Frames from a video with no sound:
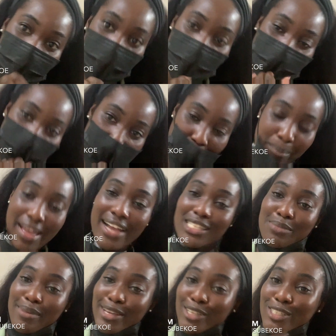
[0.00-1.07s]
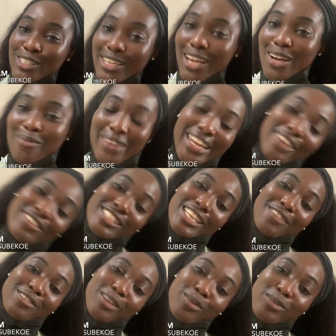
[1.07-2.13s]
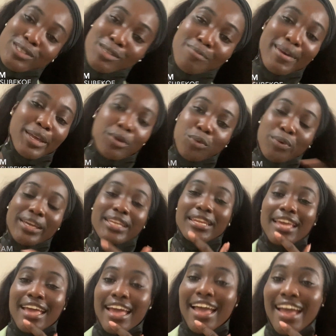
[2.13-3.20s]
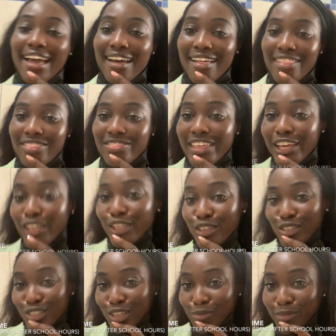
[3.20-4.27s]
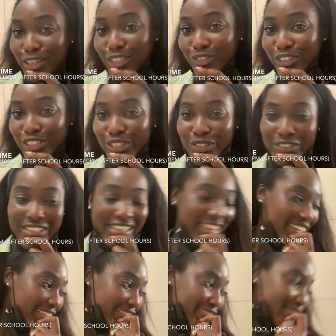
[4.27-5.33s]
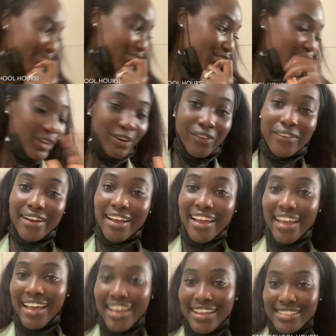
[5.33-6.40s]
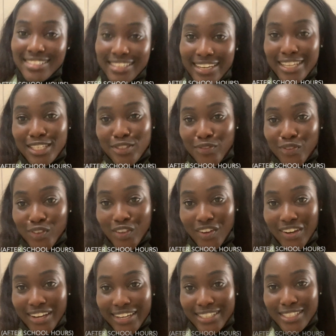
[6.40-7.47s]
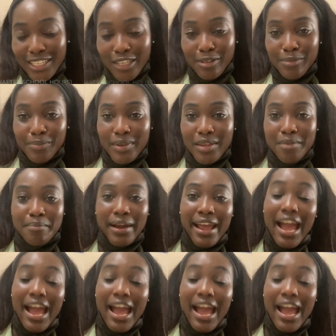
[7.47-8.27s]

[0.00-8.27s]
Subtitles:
Welcome back to my YouTube channel. My name is Gifty, Owusu-Bekoe, and thank you so much for tuning in. So today's vlog is going to be my